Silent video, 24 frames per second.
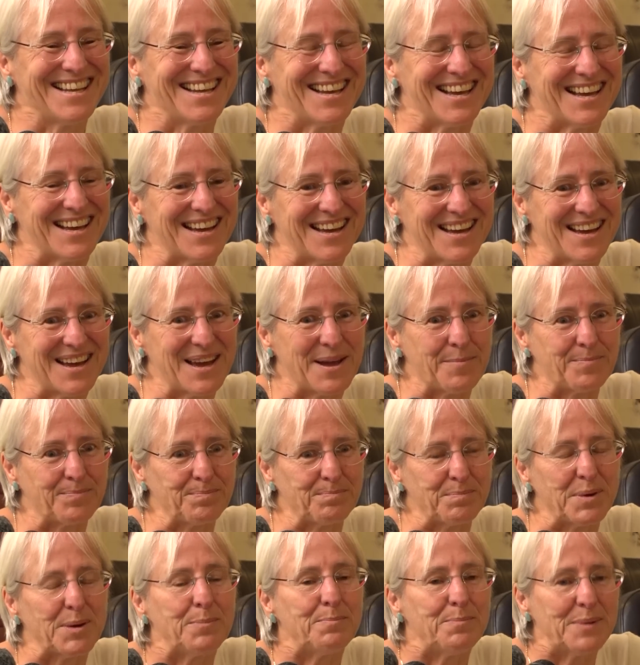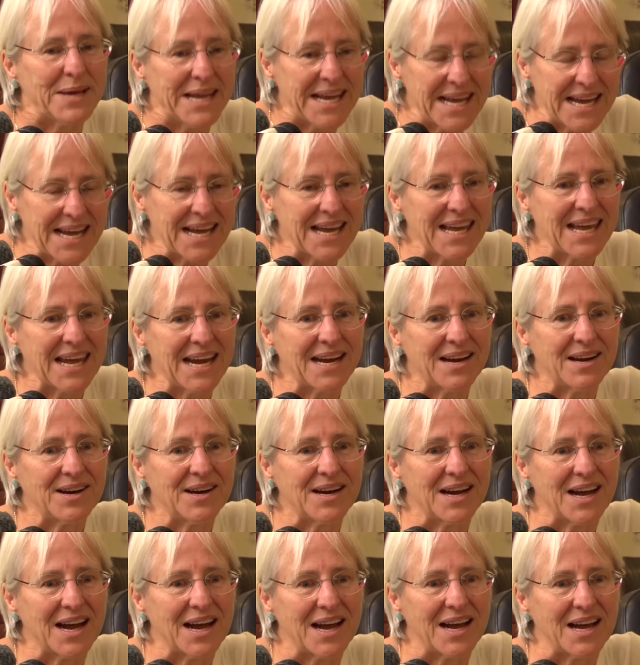But being
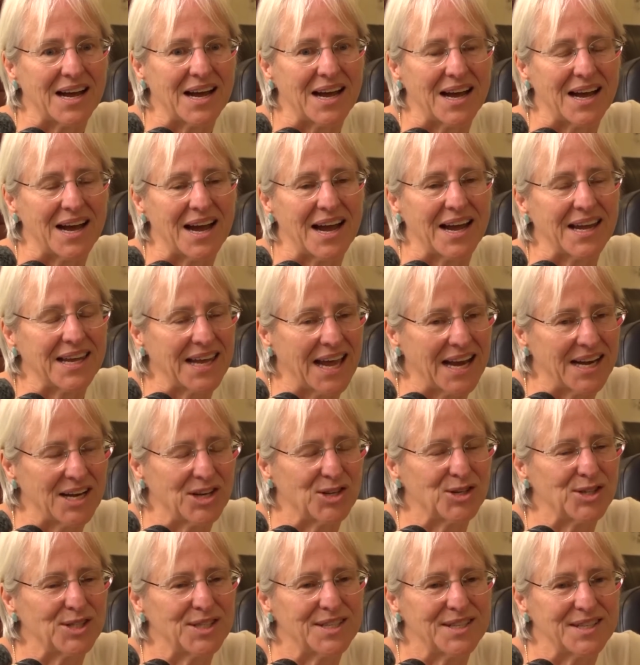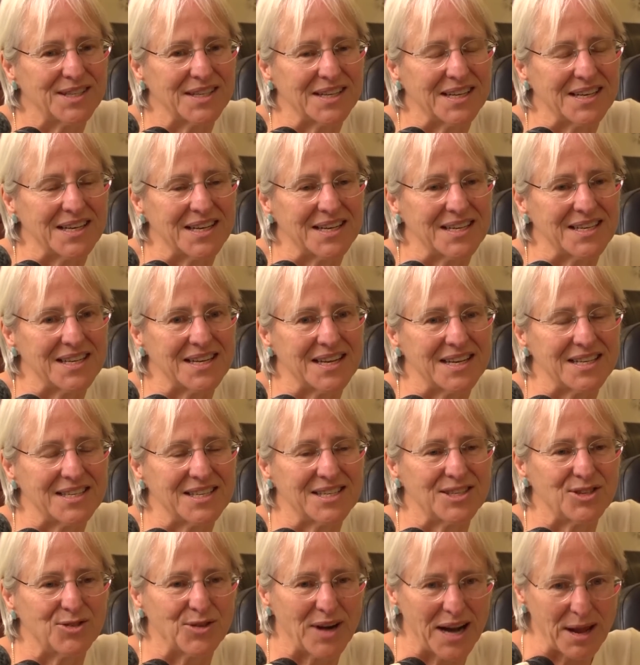here, I cannot
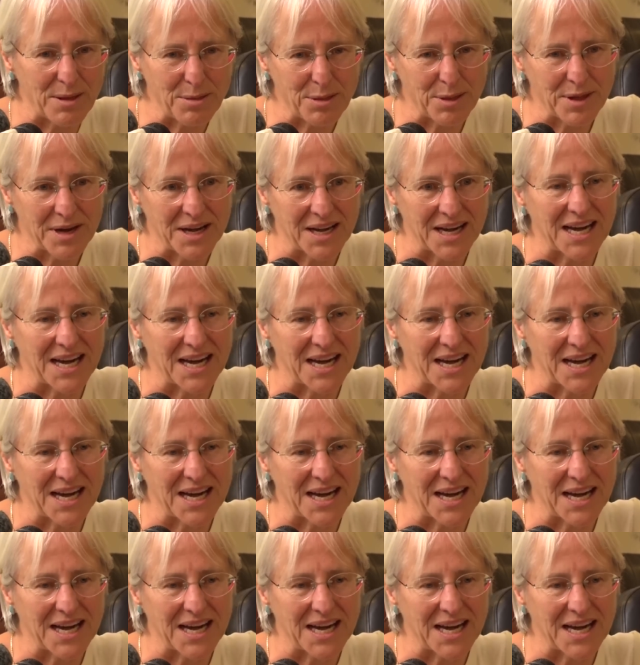strengthen